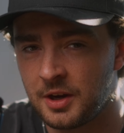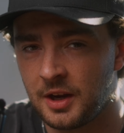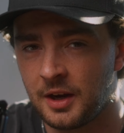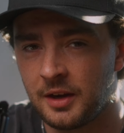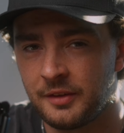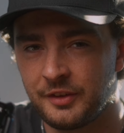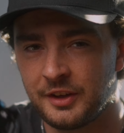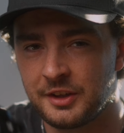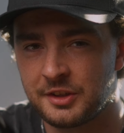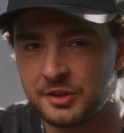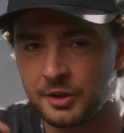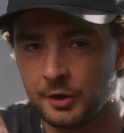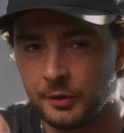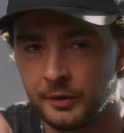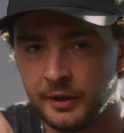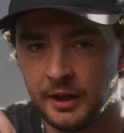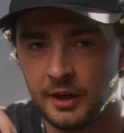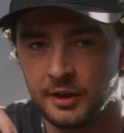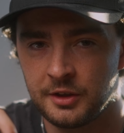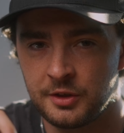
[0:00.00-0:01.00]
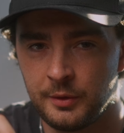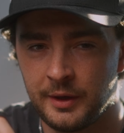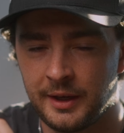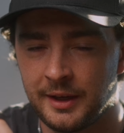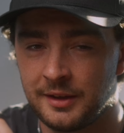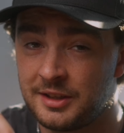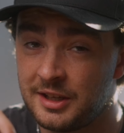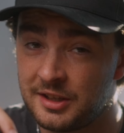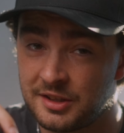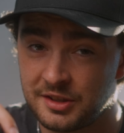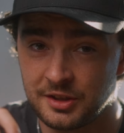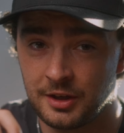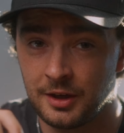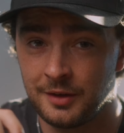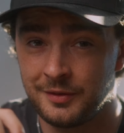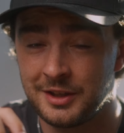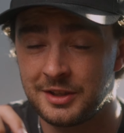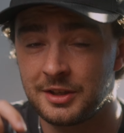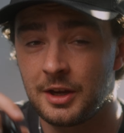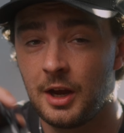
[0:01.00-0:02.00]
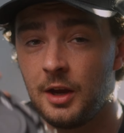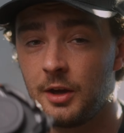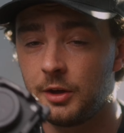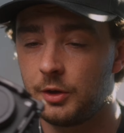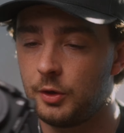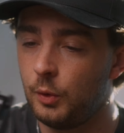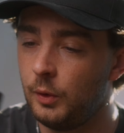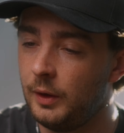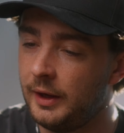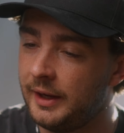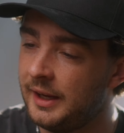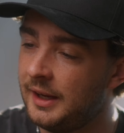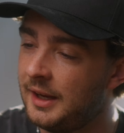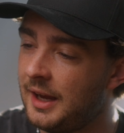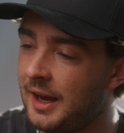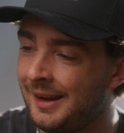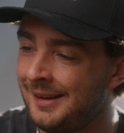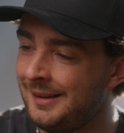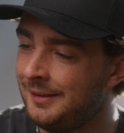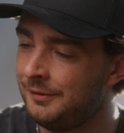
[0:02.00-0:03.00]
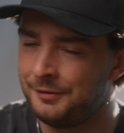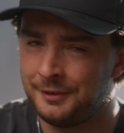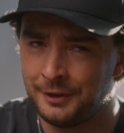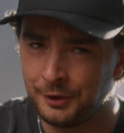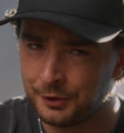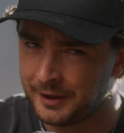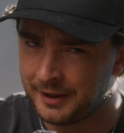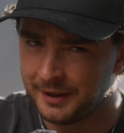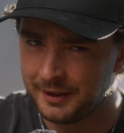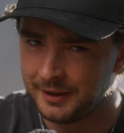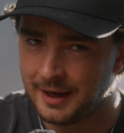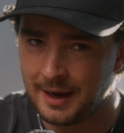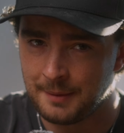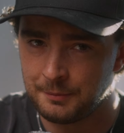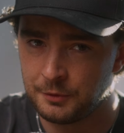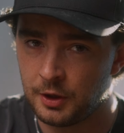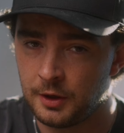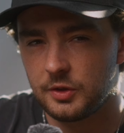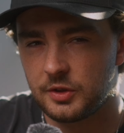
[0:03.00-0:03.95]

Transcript: and I think Sony are doing a disservice calling it a vlogging camera.